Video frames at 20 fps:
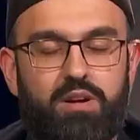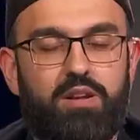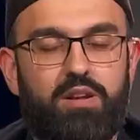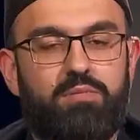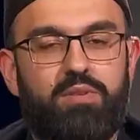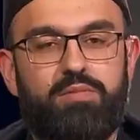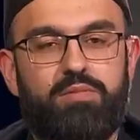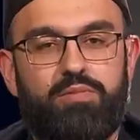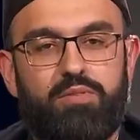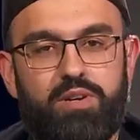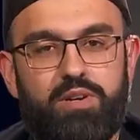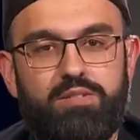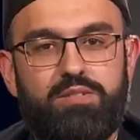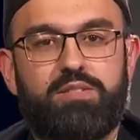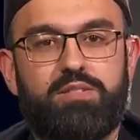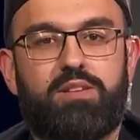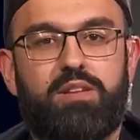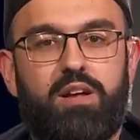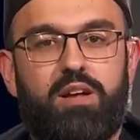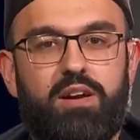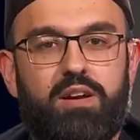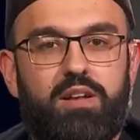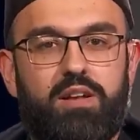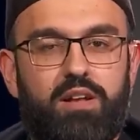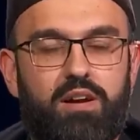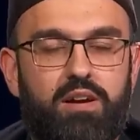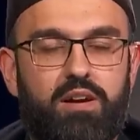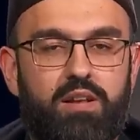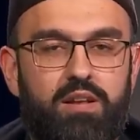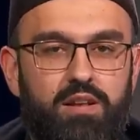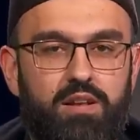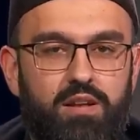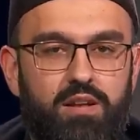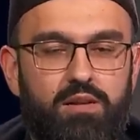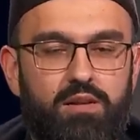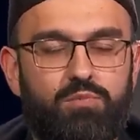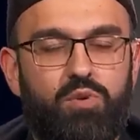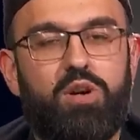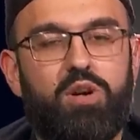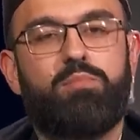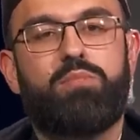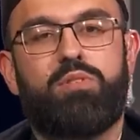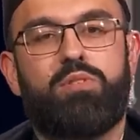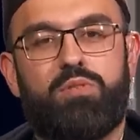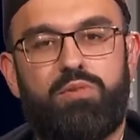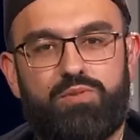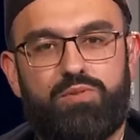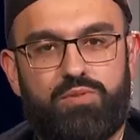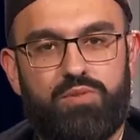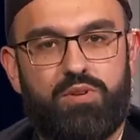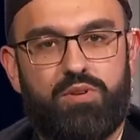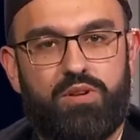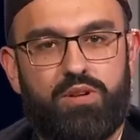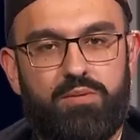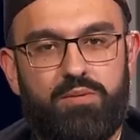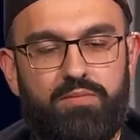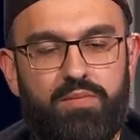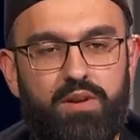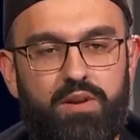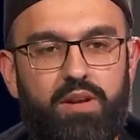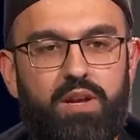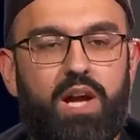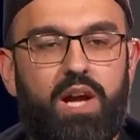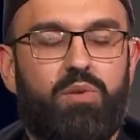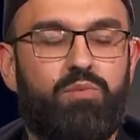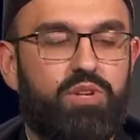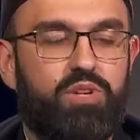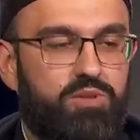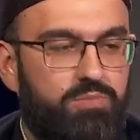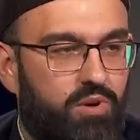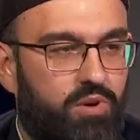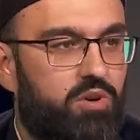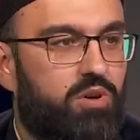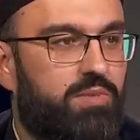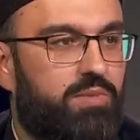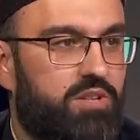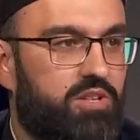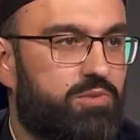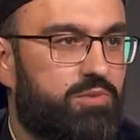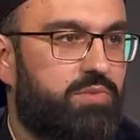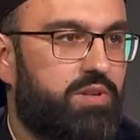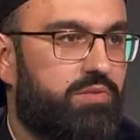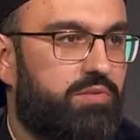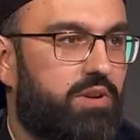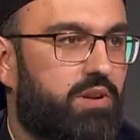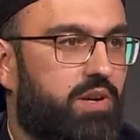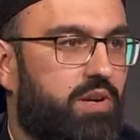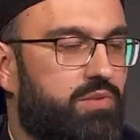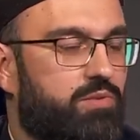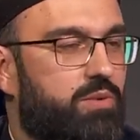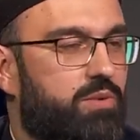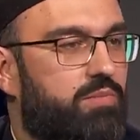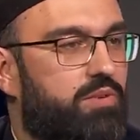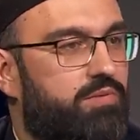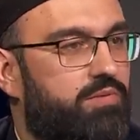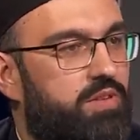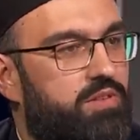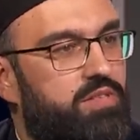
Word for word: Kalma for us is La ilaha illallah Muhammadur Rasulullah. And we spoke about this briefly last week, but